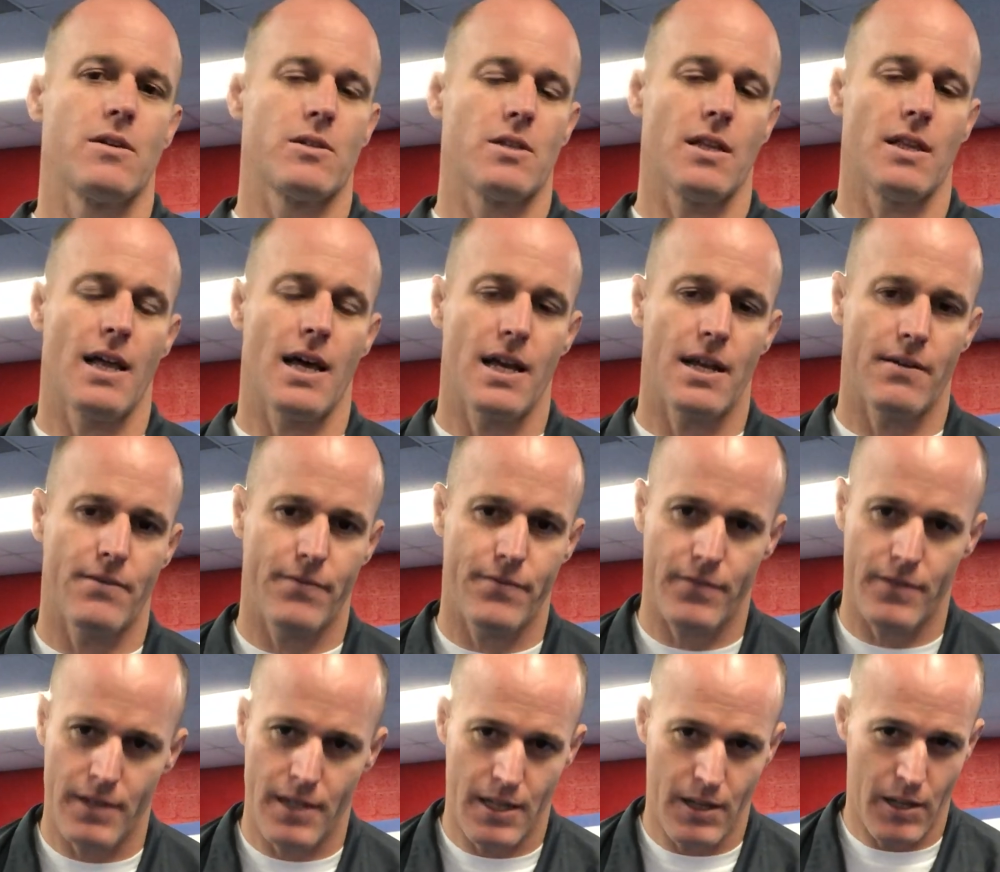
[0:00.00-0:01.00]
a lot
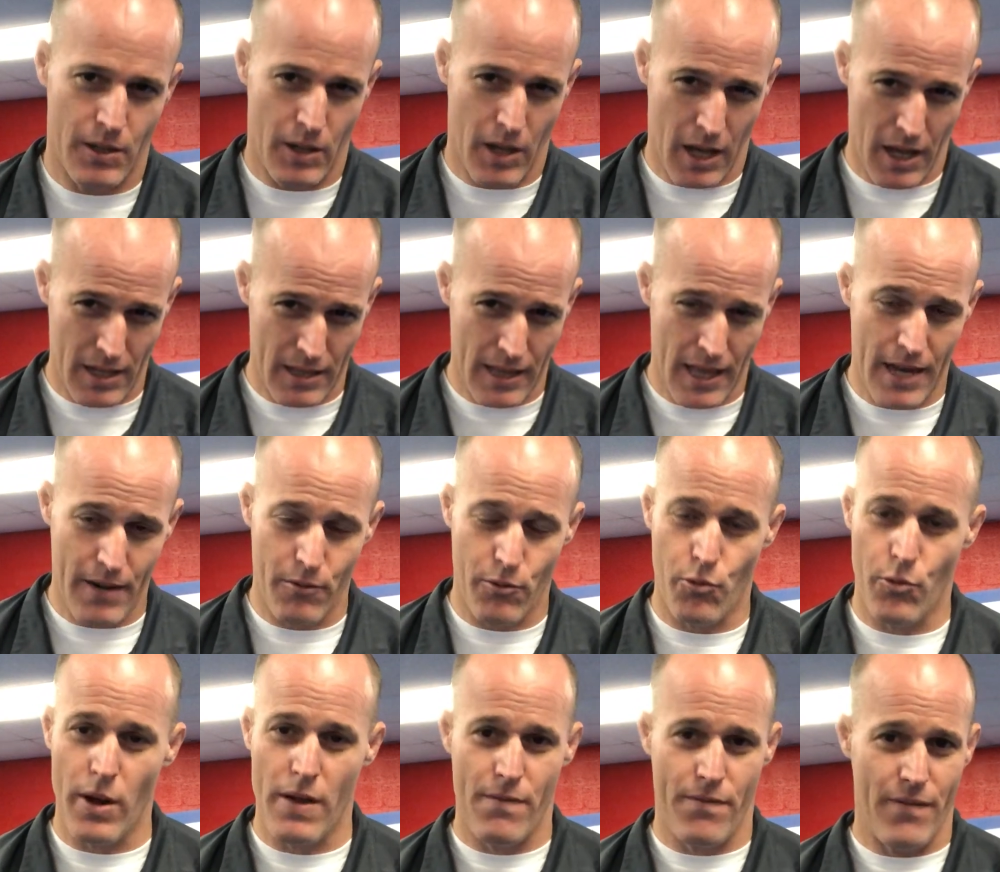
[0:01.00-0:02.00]
of
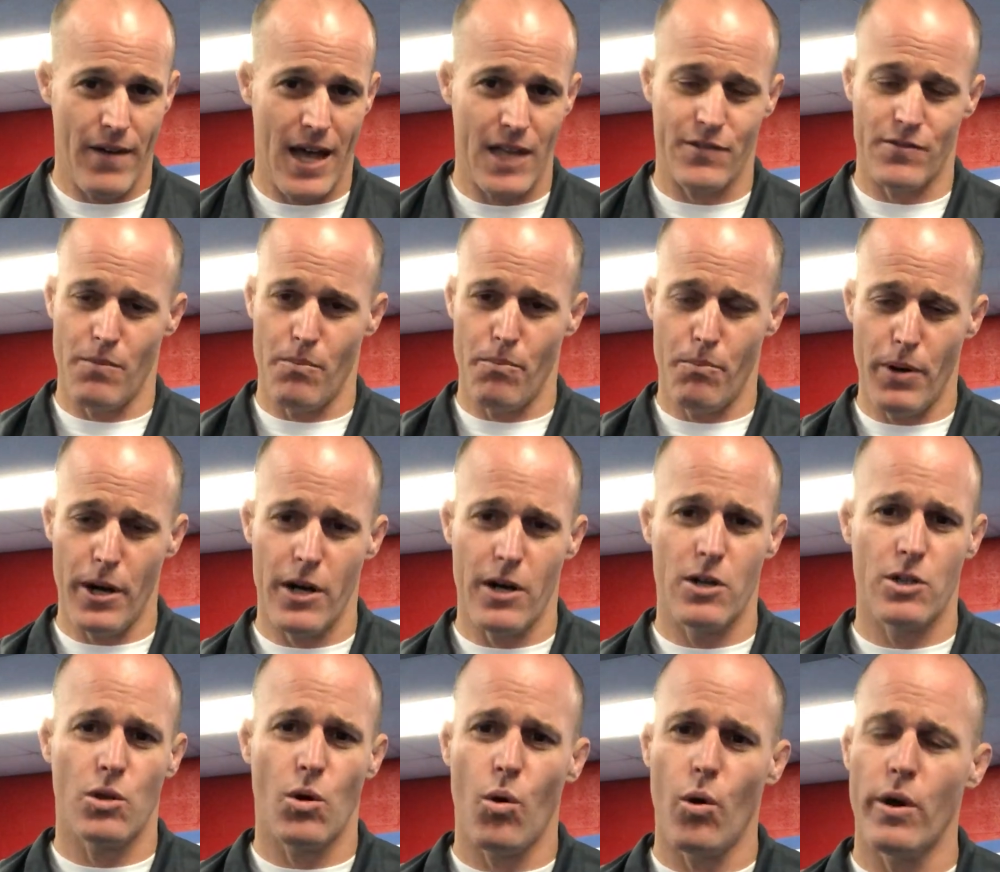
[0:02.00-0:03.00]
great fats, from
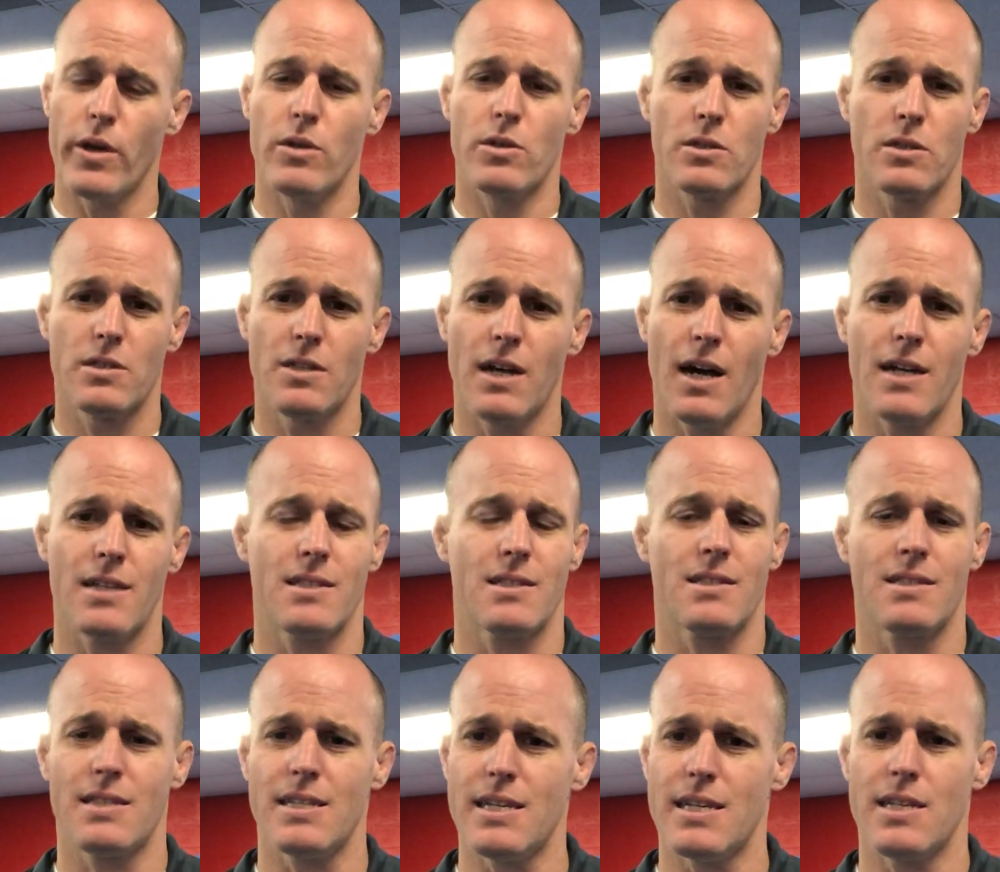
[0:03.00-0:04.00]
butters, oils, nuts,
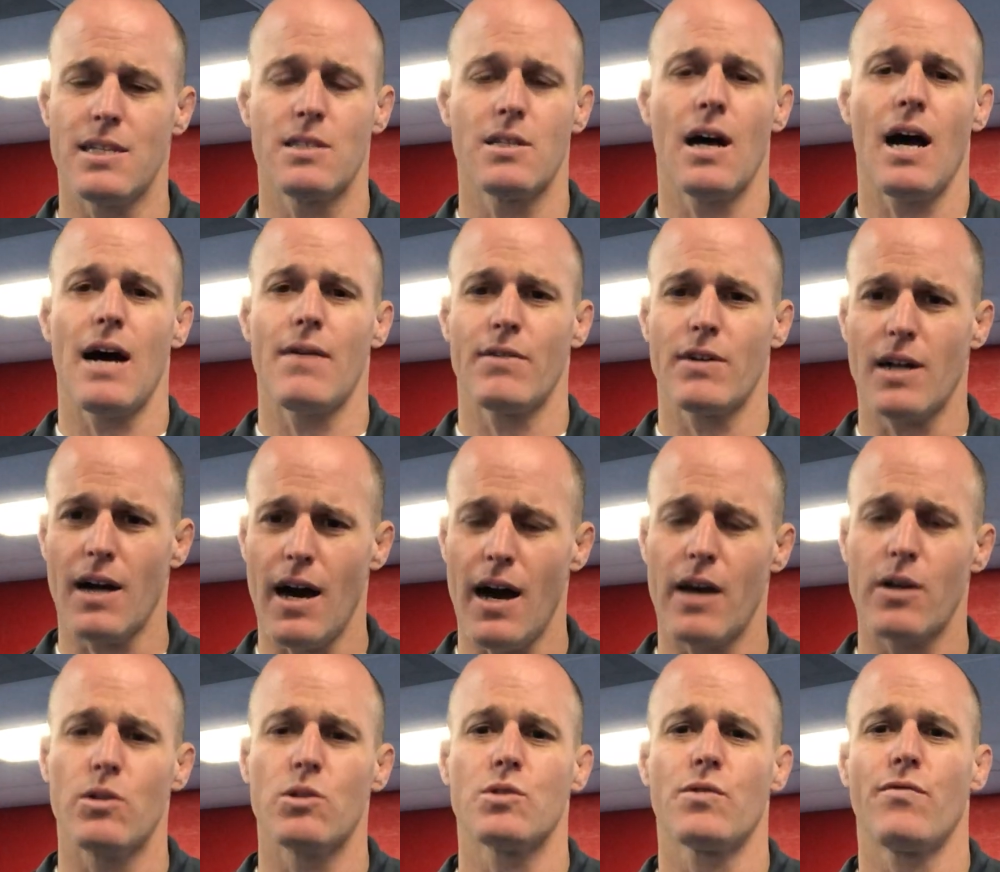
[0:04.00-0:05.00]
seeds,
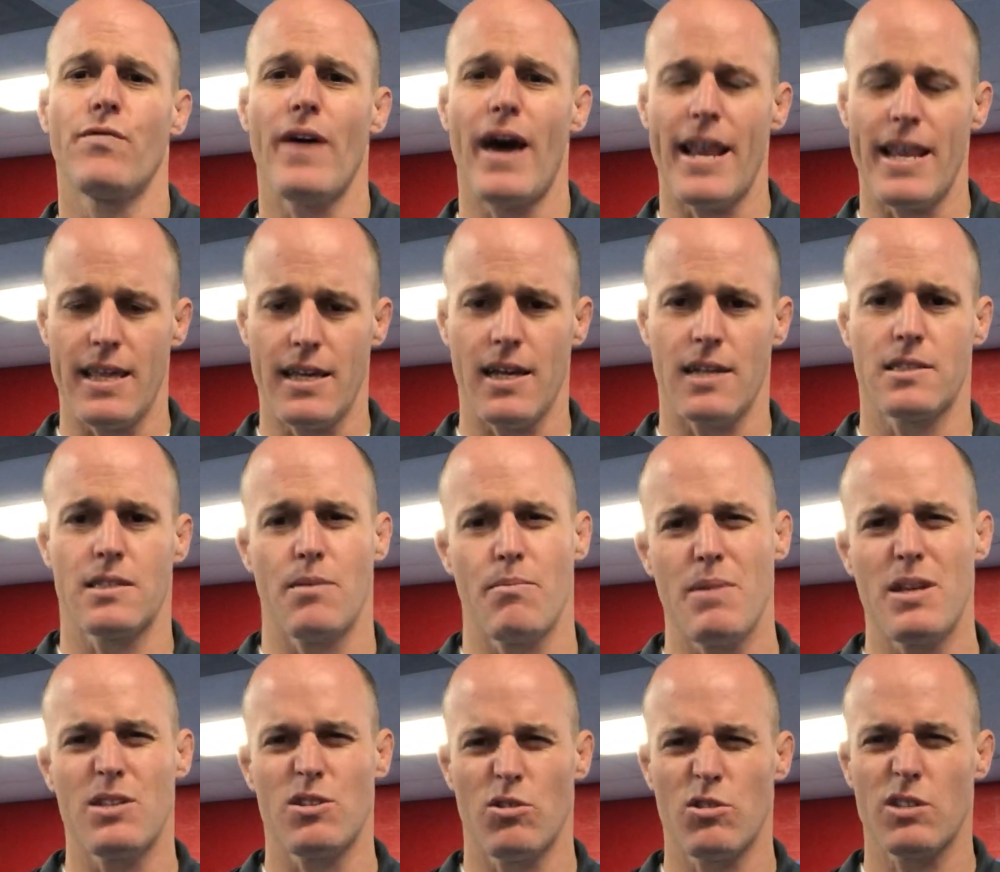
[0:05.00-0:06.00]
avocados, fatty cuts of meats.